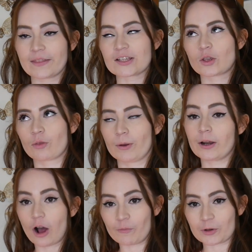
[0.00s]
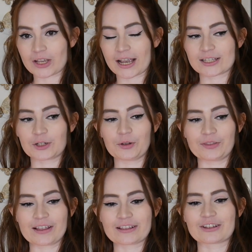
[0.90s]
this, so 3.5 books I guess
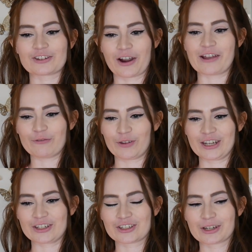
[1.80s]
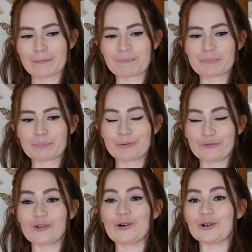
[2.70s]
including this to try and finish
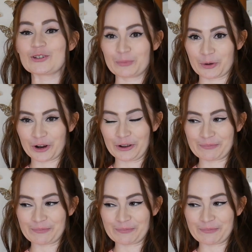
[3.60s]
before tomorrow.